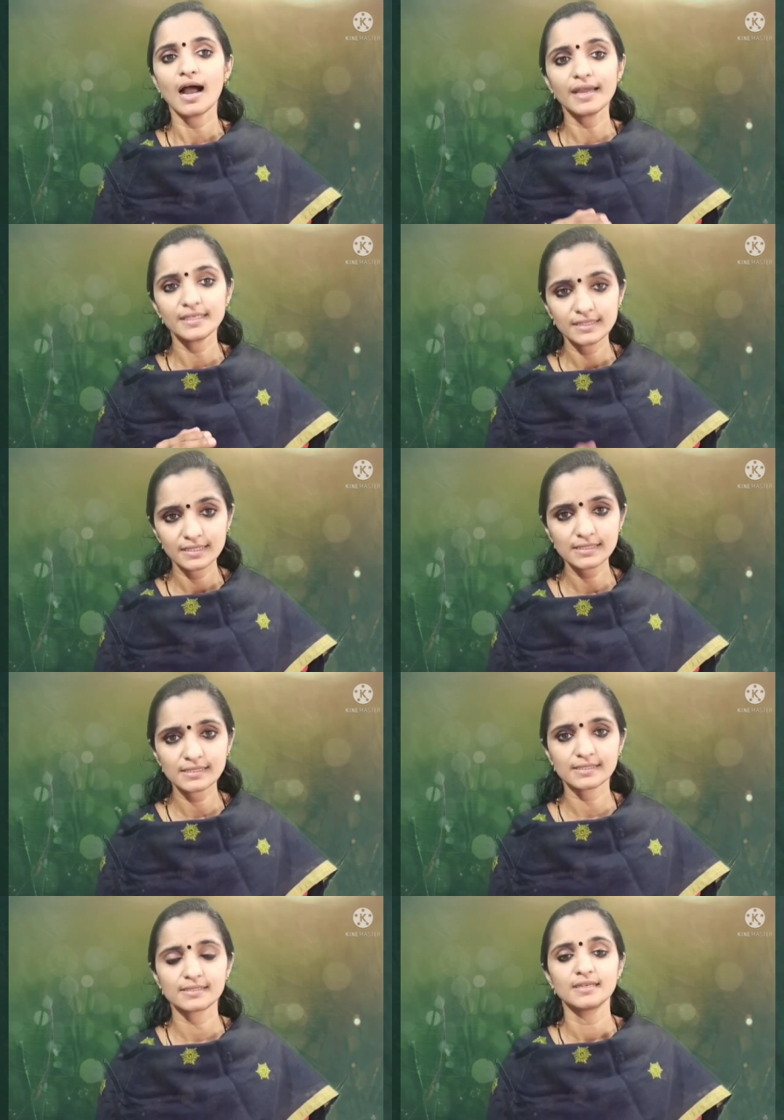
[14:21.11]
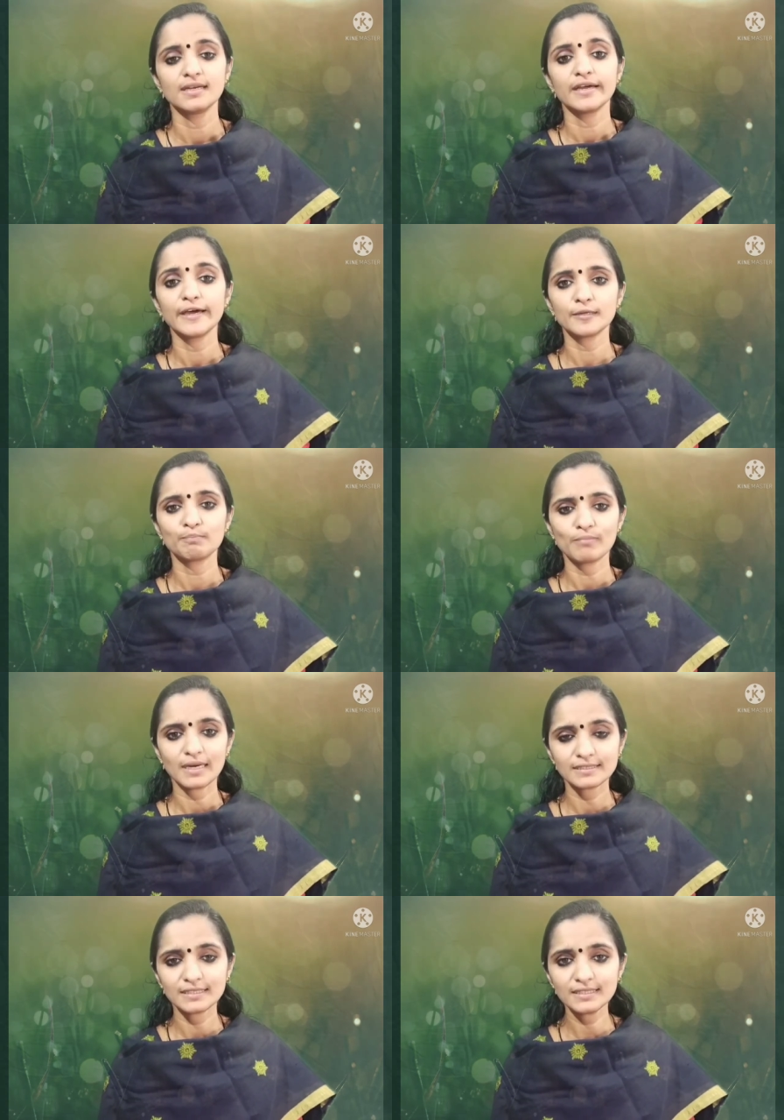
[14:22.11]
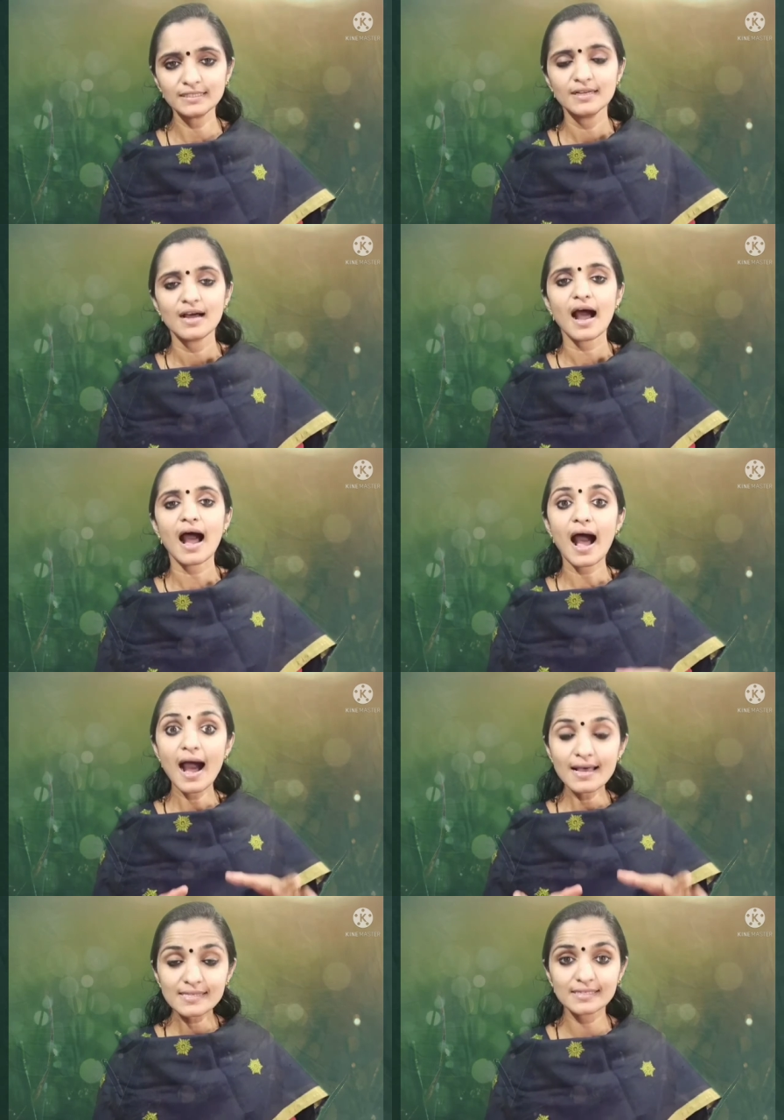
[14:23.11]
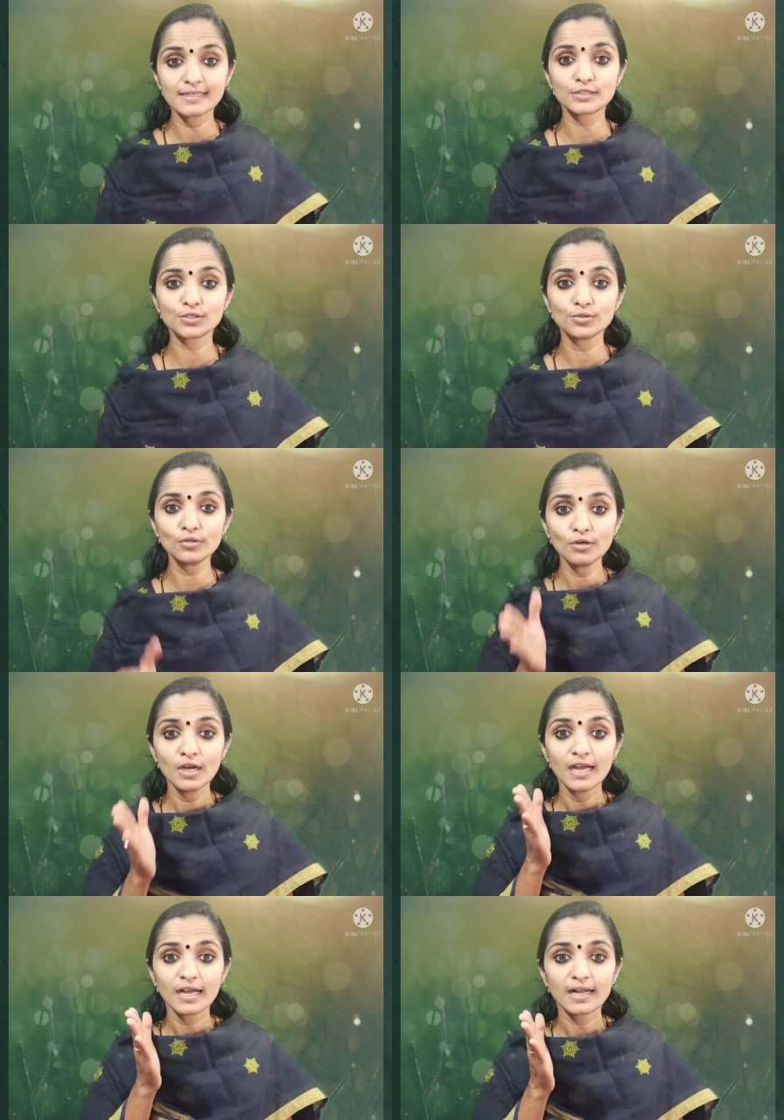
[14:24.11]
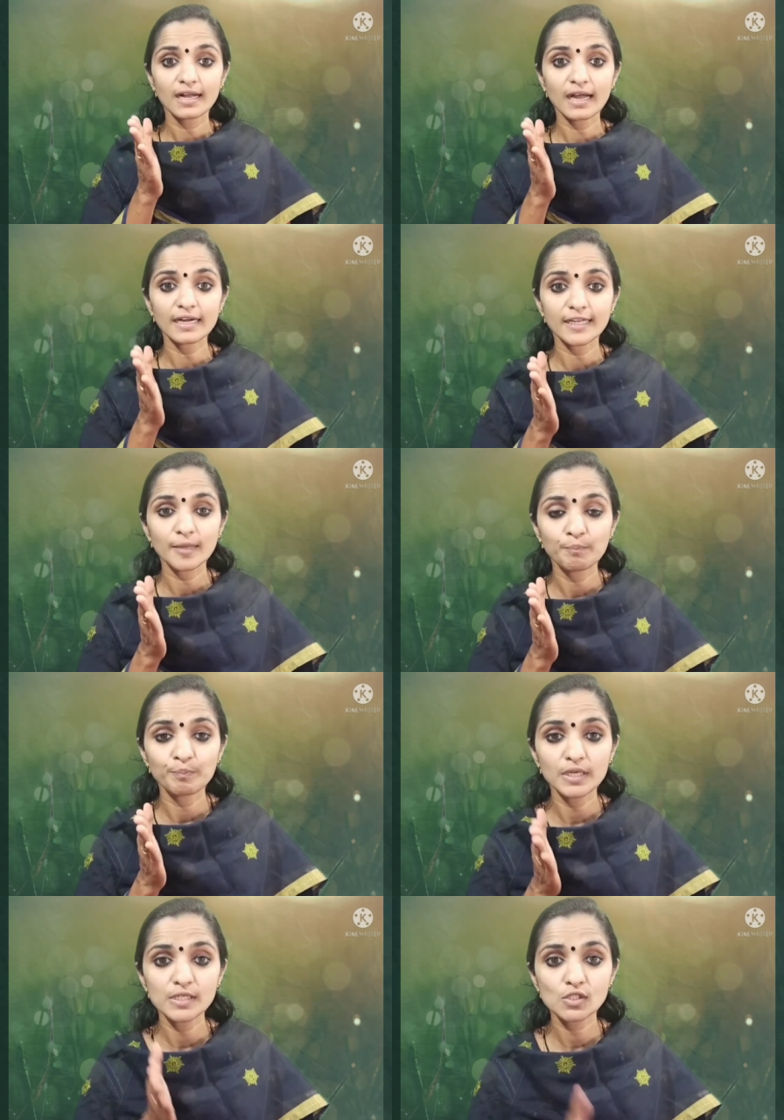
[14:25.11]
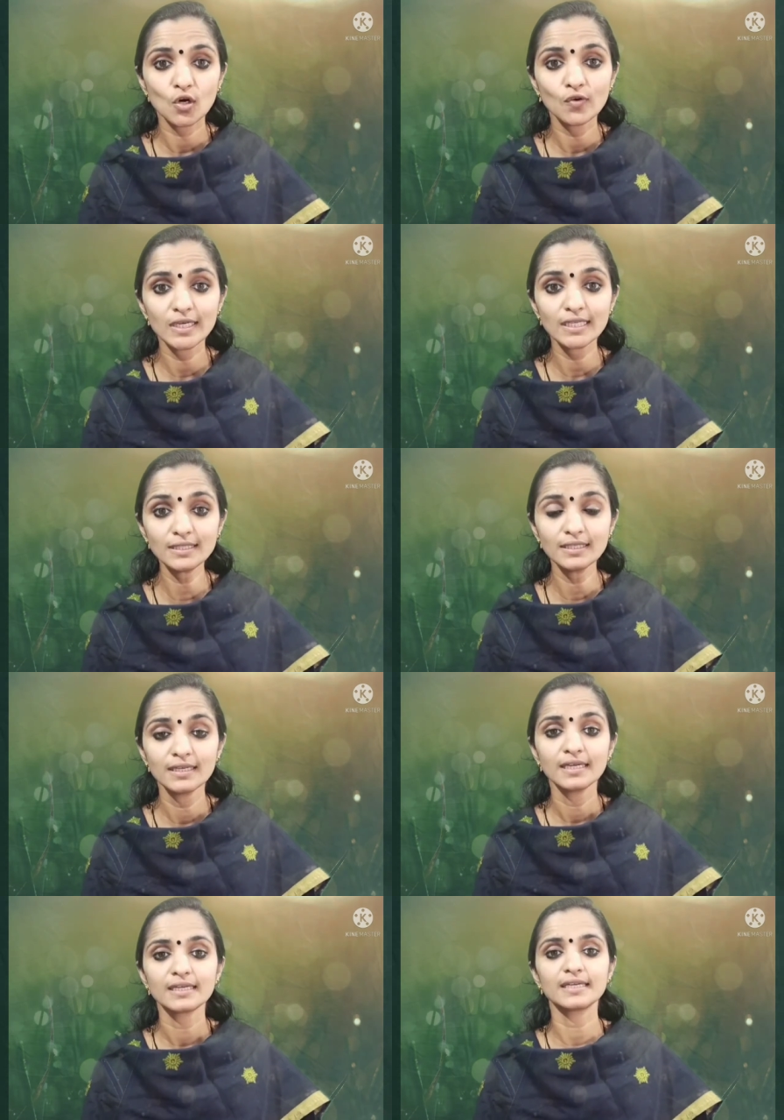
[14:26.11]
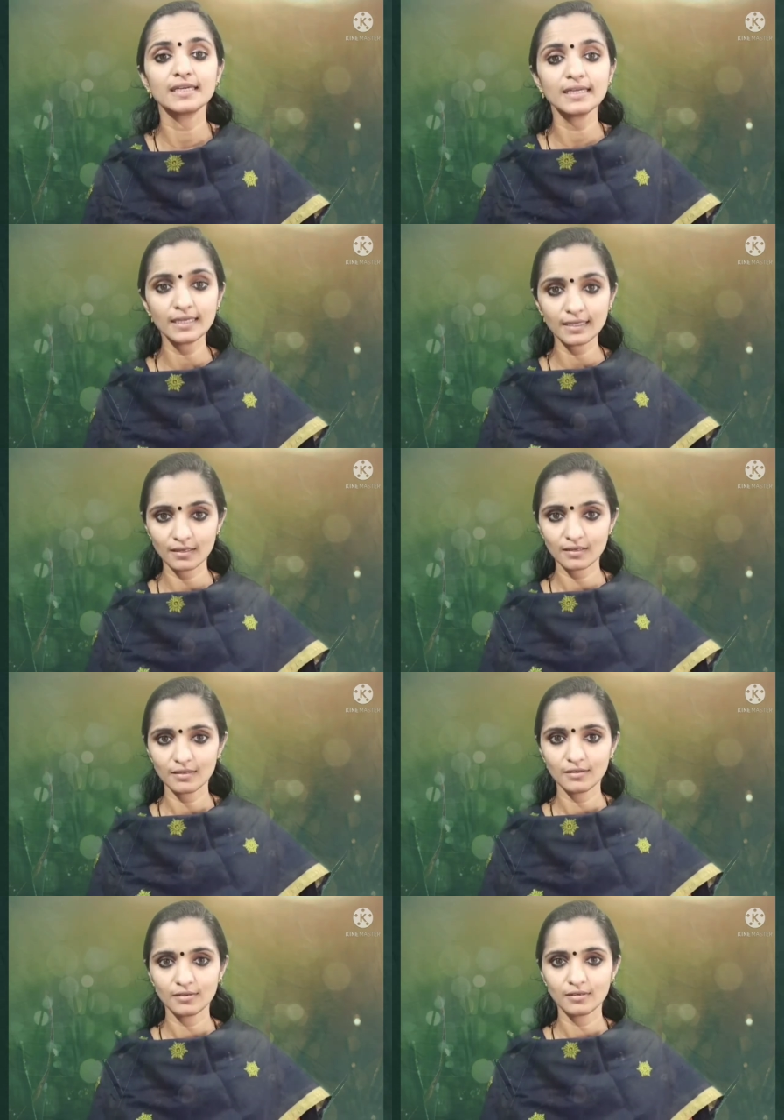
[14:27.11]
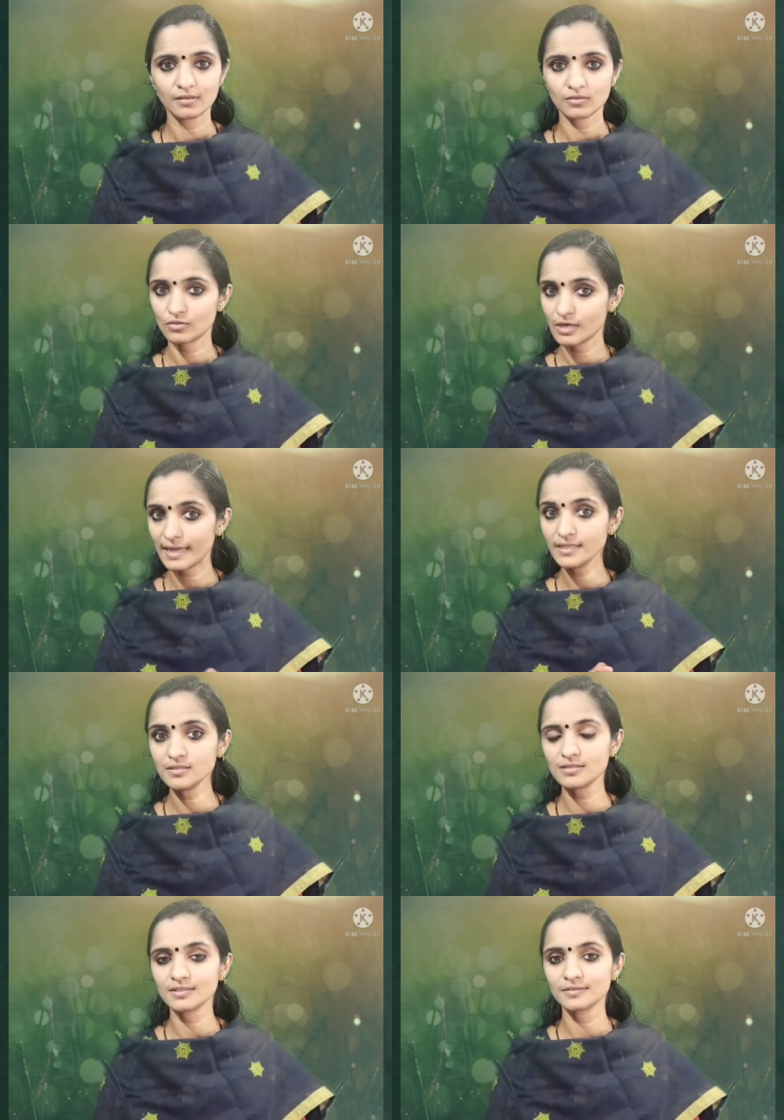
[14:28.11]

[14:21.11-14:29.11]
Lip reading: Ah, yes, her mother asked her to cut a piece of her heel. Right?